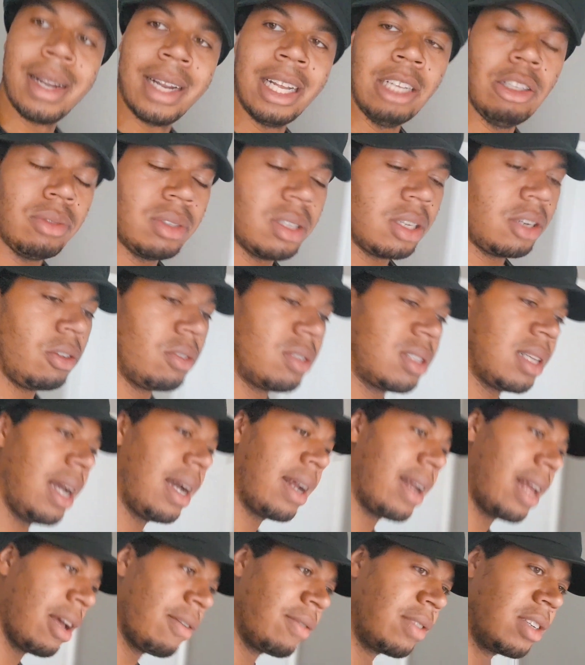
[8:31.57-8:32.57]
This is a new
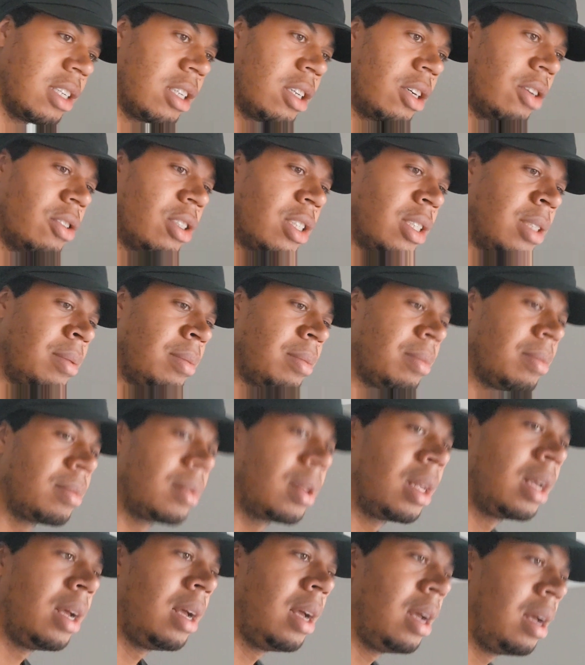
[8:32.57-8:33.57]
side to Heavenly Delusion,
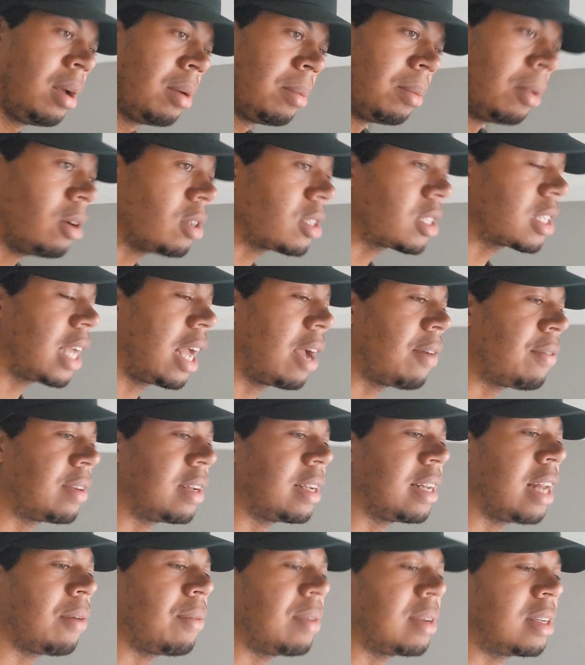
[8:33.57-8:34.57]
mostly
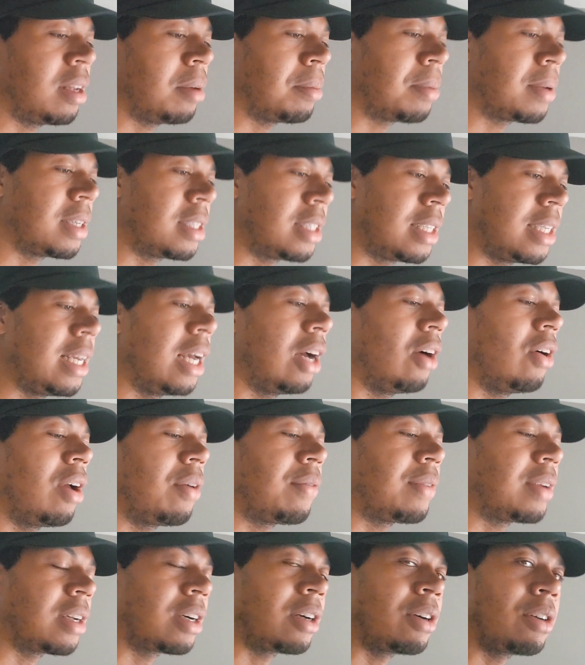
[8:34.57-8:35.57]
everything that we typically see out of
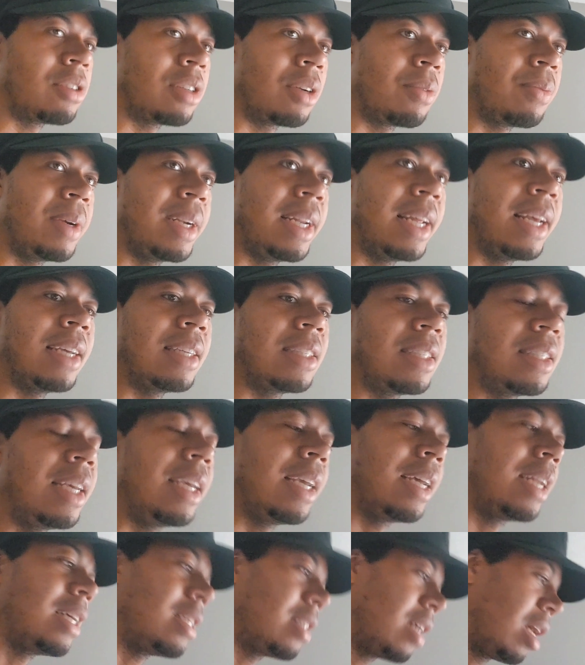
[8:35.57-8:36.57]
Heavy Delusion we didn't
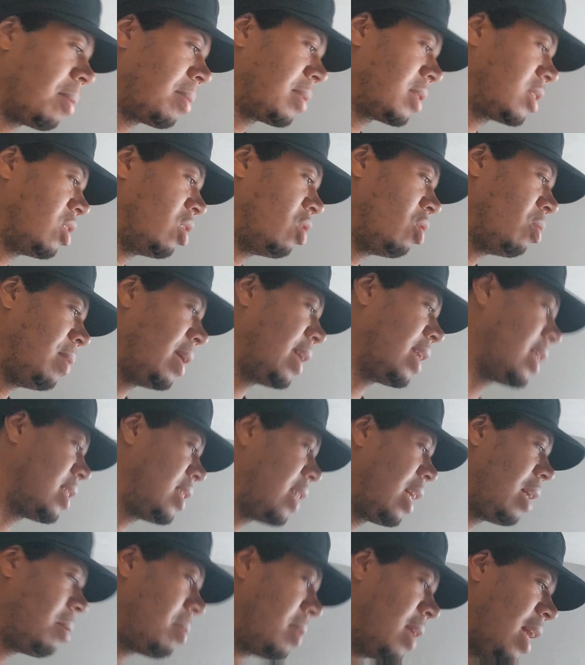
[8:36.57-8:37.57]
see in this episode, but at the
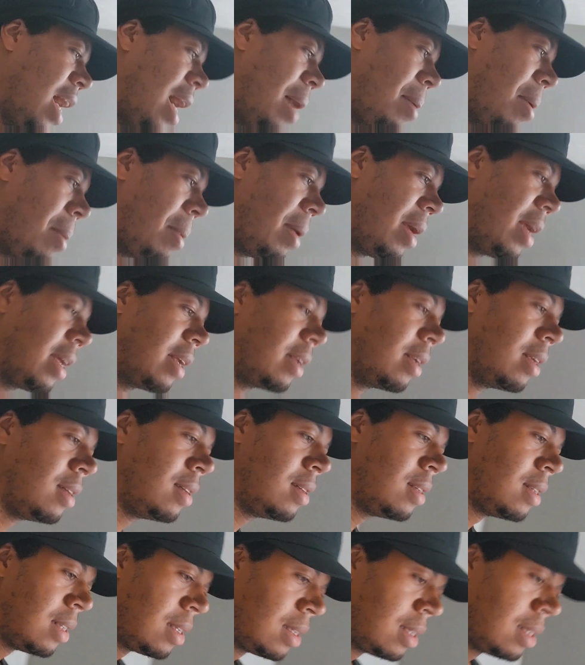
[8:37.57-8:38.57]
same time, I mean,
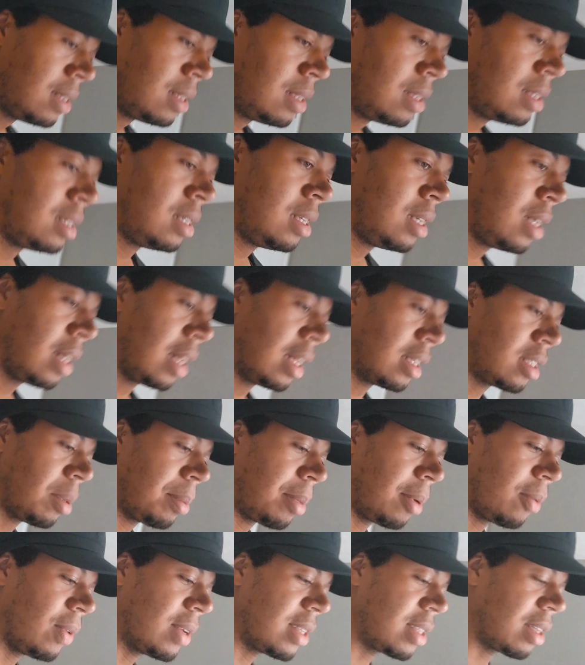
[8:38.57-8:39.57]
it
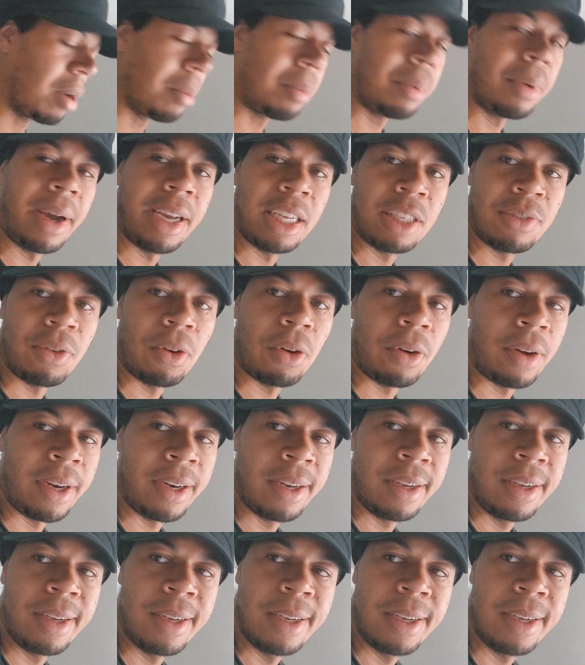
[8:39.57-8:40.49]
simply wasn't a place for it.